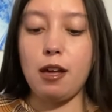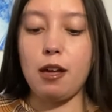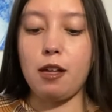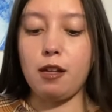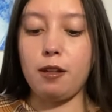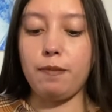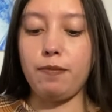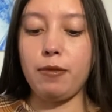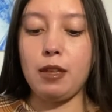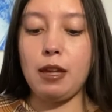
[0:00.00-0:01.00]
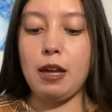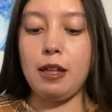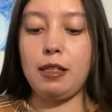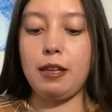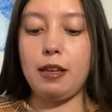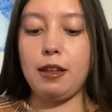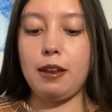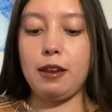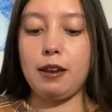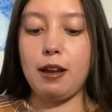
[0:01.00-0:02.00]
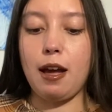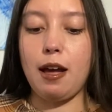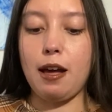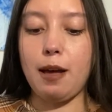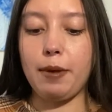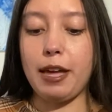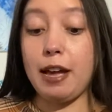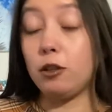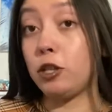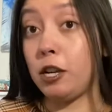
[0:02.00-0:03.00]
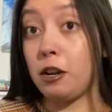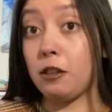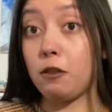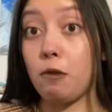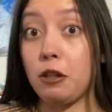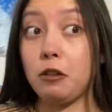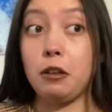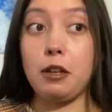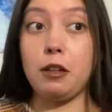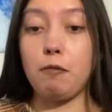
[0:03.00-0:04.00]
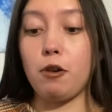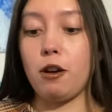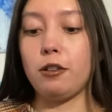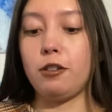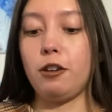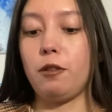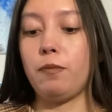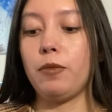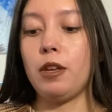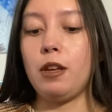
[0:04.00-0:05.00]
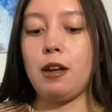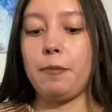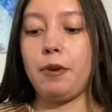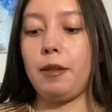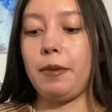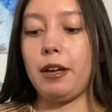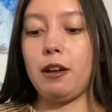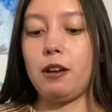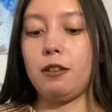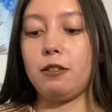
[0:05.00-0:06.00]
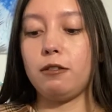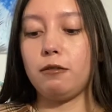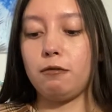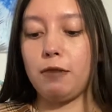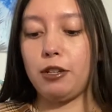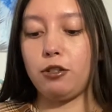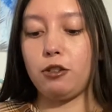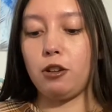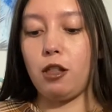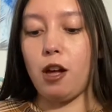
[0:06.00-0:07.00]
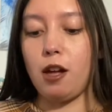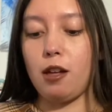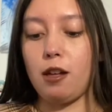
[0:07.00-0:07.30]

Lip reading: And then I'm a cashier at work, so I'm like on a register a lot.